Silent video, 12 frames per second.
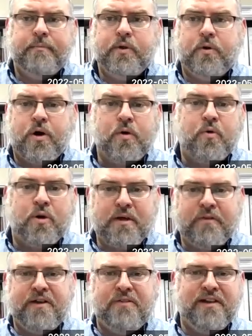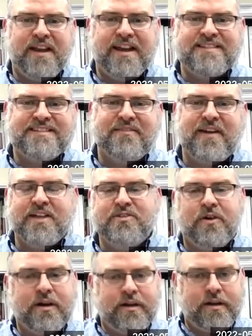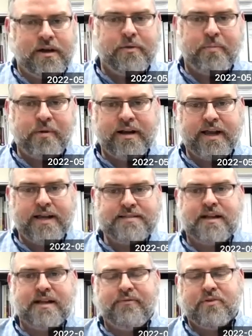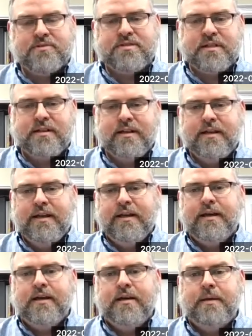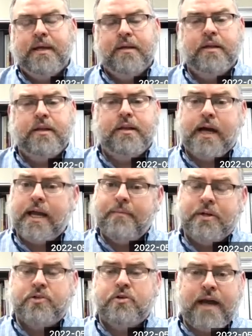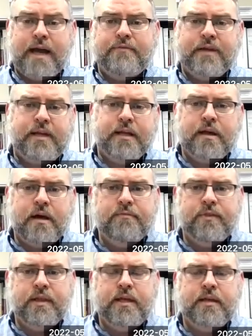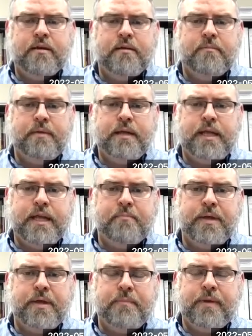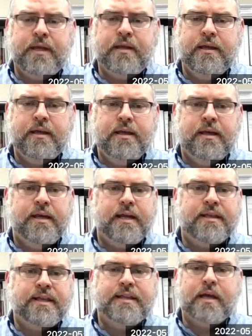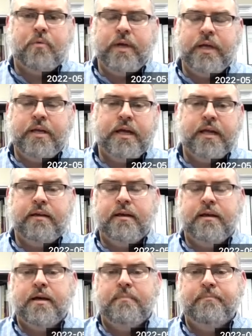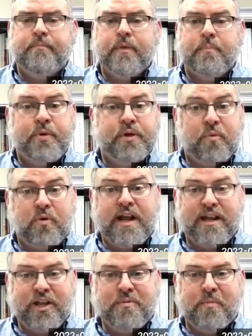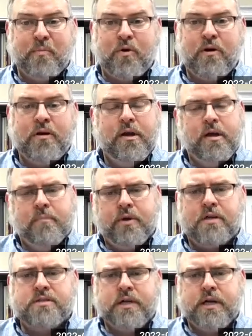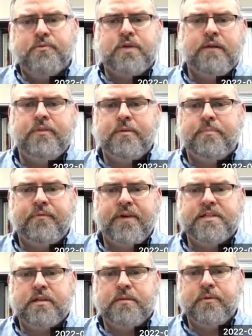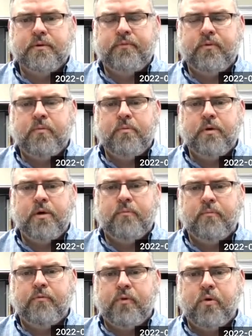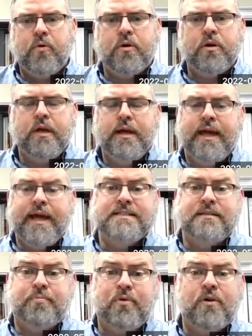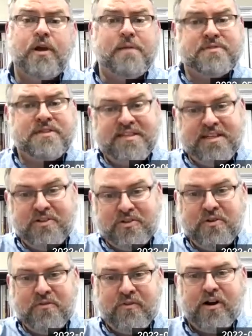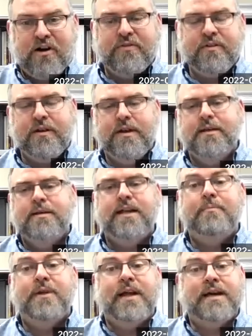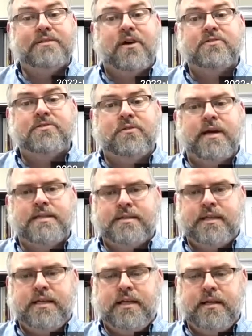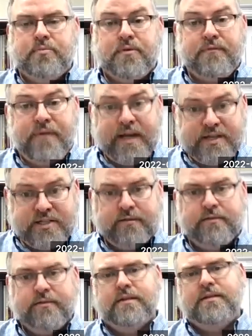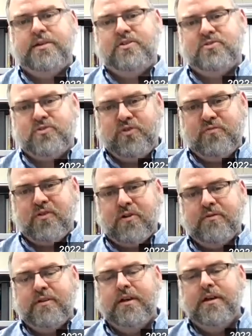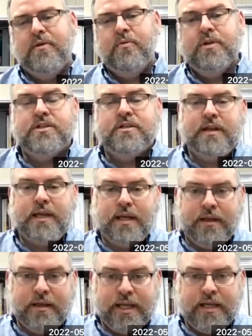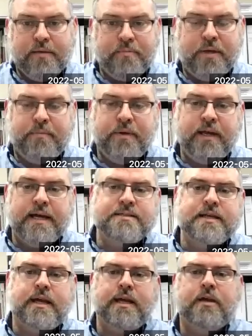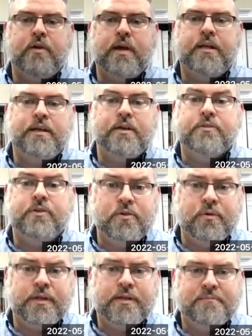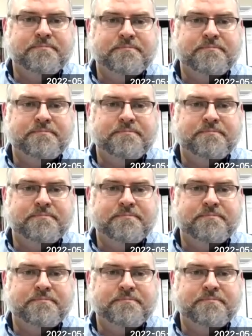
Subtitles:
You are one of my favorite guests. I've had you on other podcasts that I've hosted, and I am a true advocate of the EMPP, and I think that we can put the word out a little bit more, but also help drive the profession a little bit forward as the programs continue to evolve, but also as the profession continues to evolve, which the EMPP has a great deal to do with.